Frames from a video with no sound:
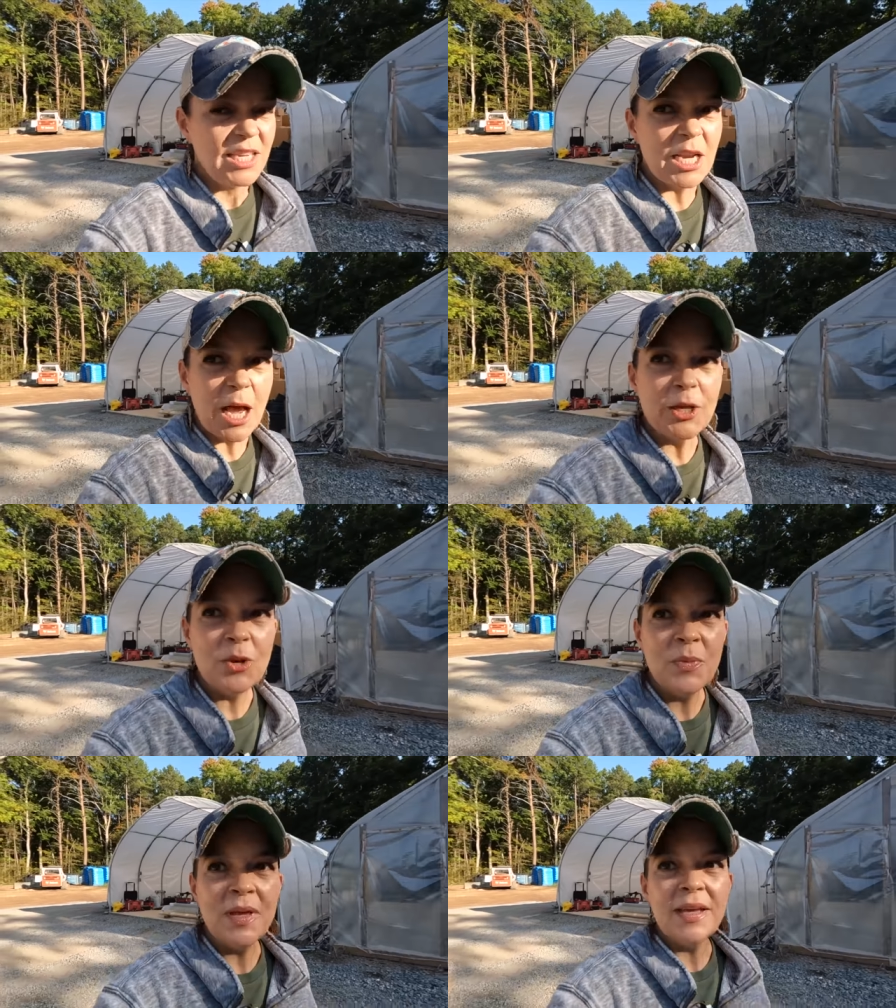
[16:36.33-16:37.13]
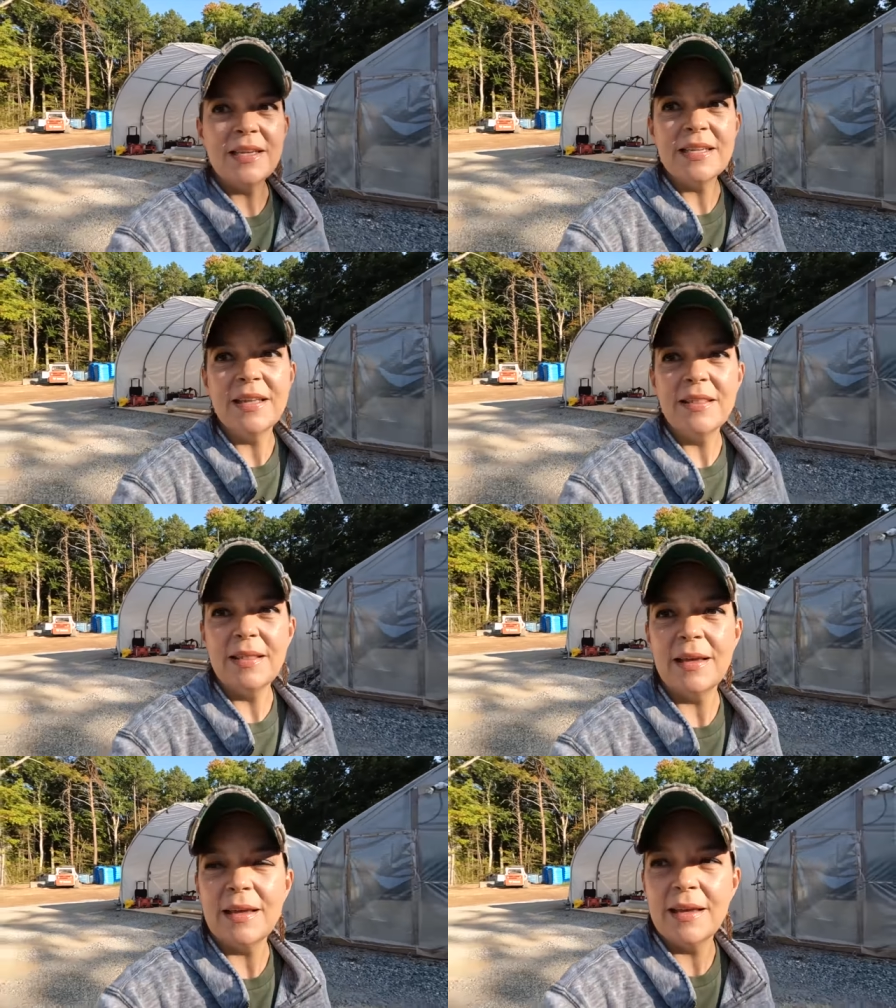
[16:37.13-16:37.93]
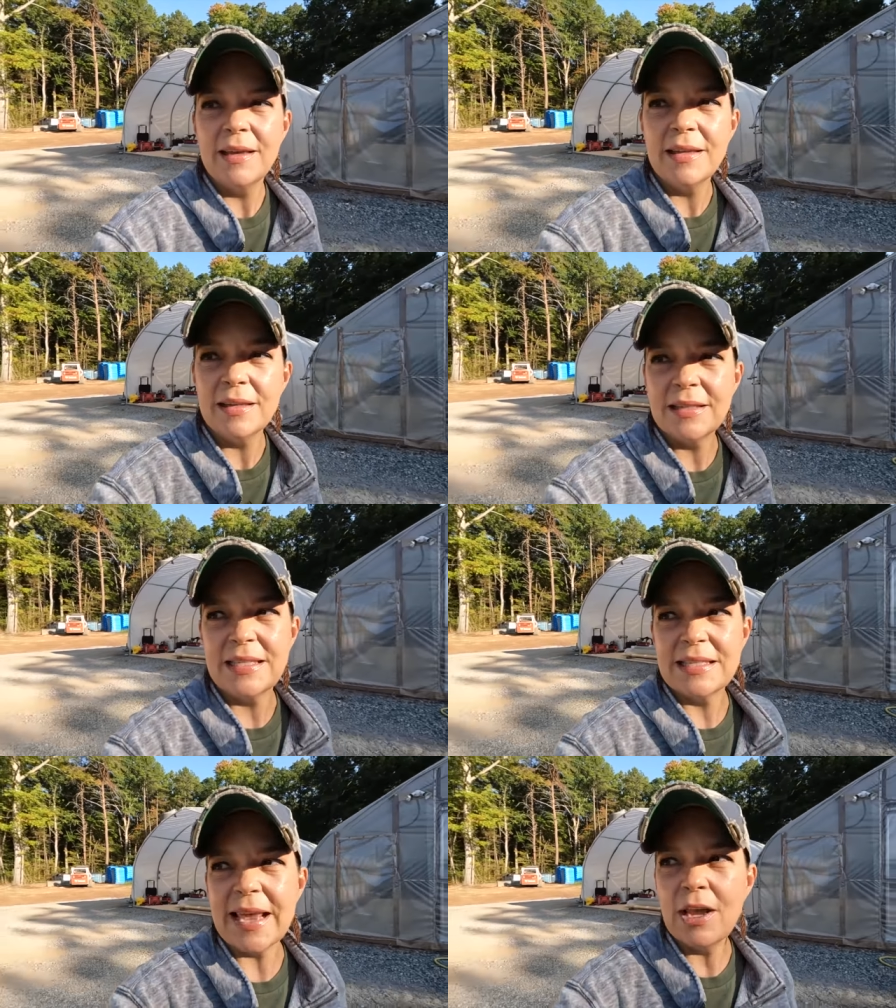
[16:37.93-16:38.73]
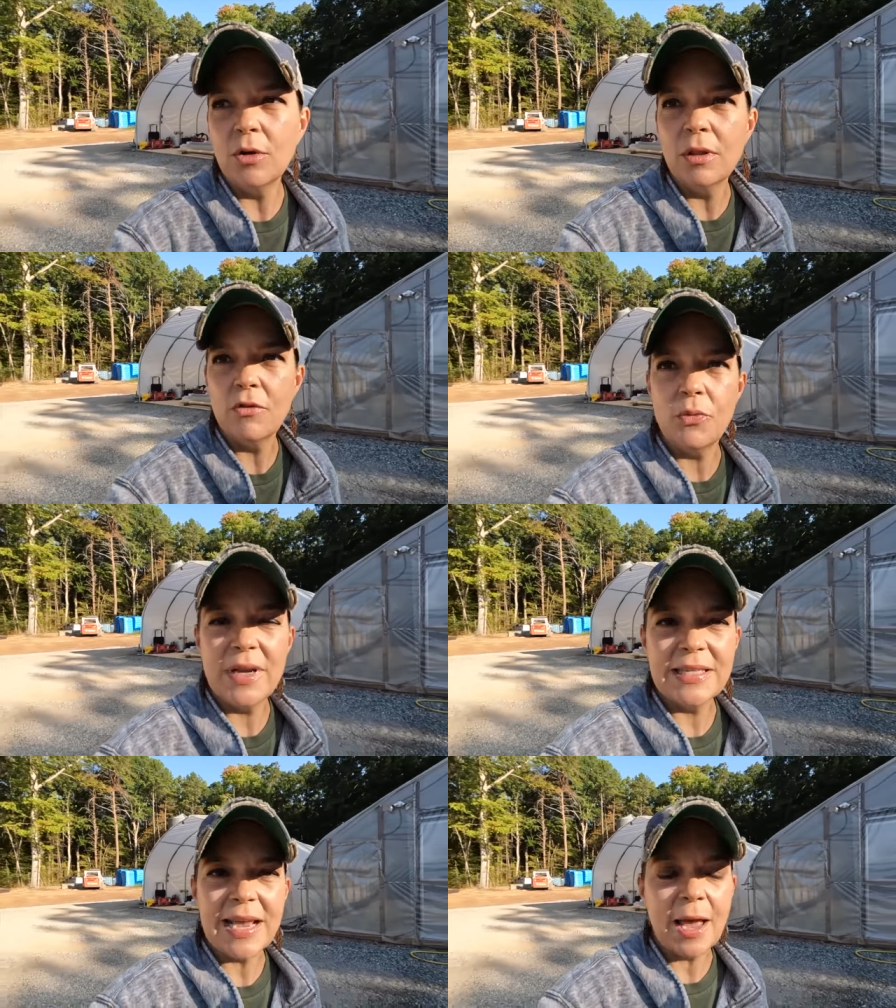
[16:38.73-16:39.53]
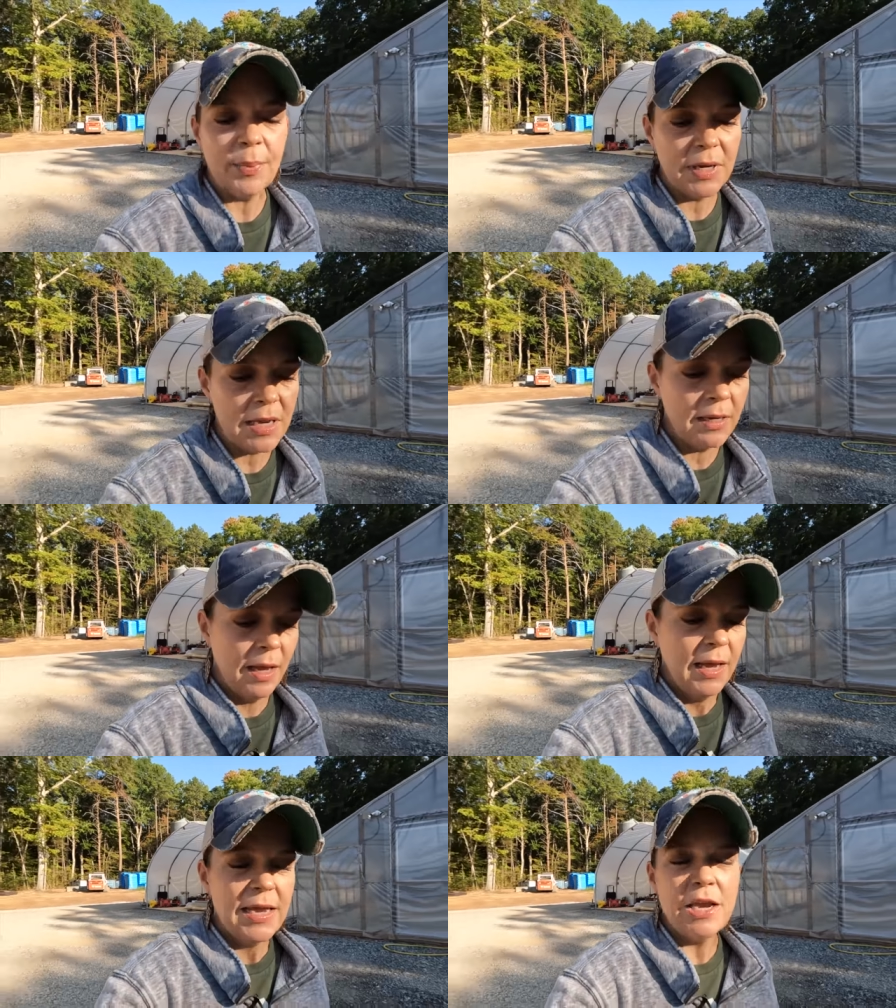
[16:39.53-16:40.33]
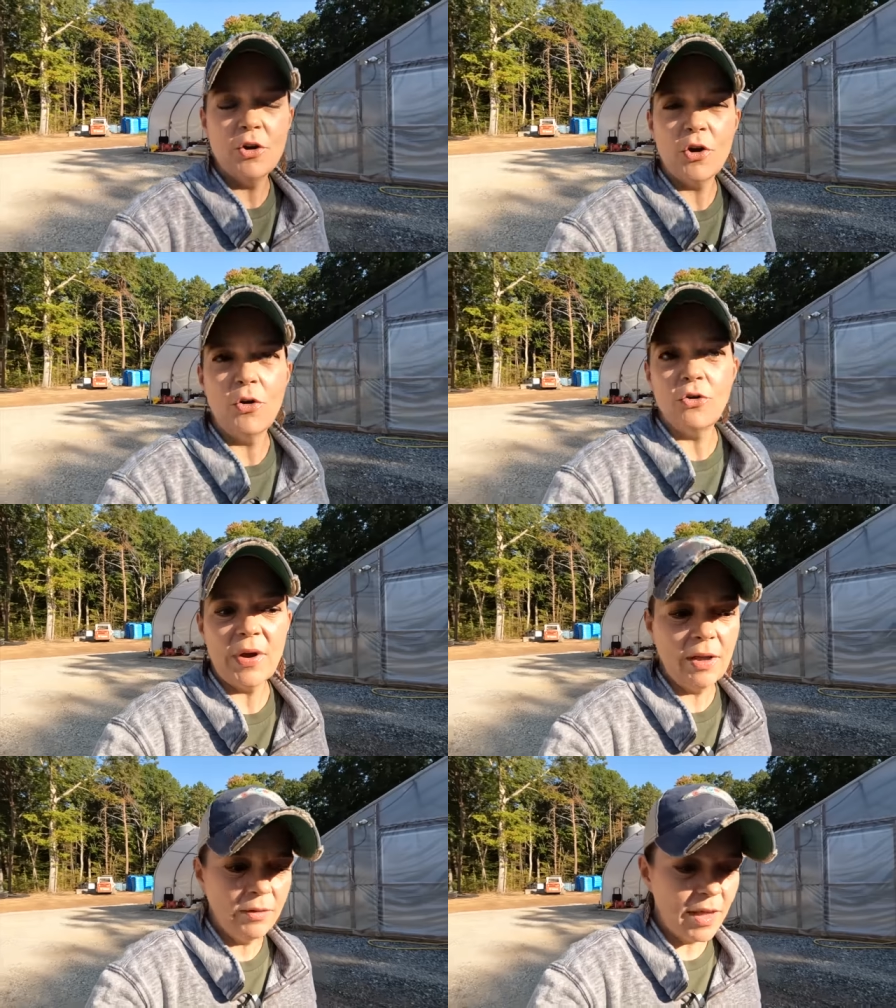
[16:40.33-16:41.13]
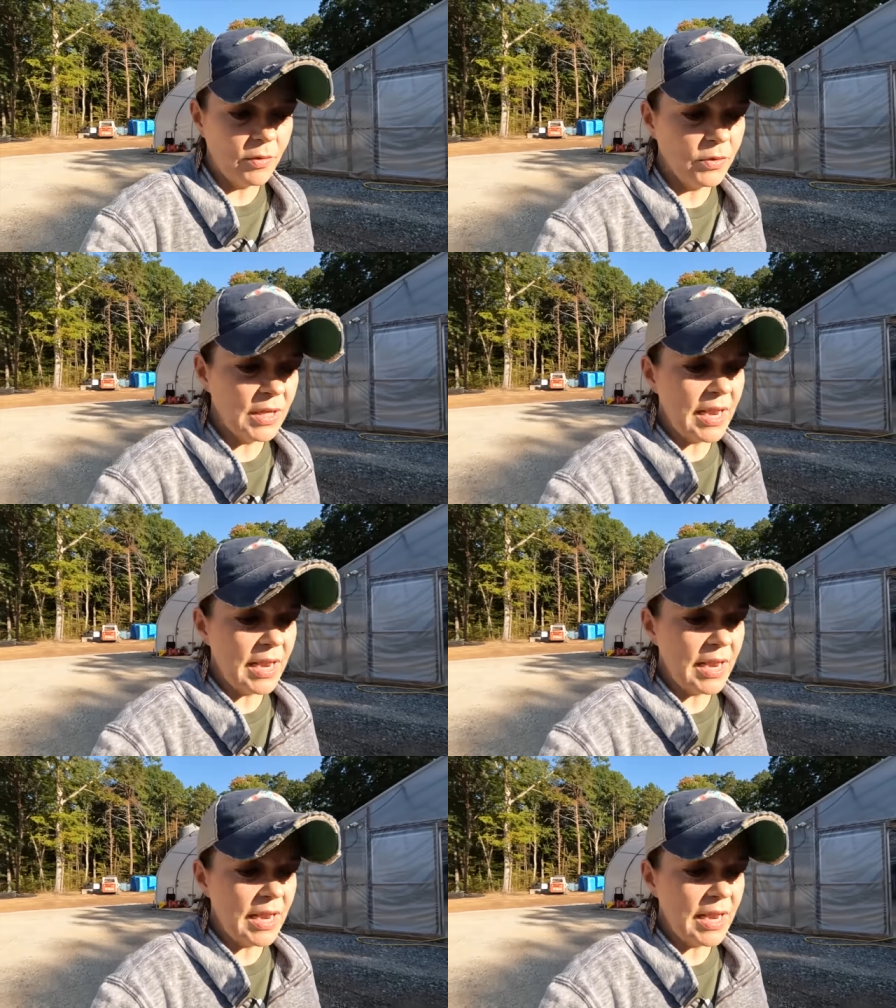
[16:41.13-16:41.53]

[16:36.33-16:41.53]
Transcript: document the scale of what is happening here on ground level.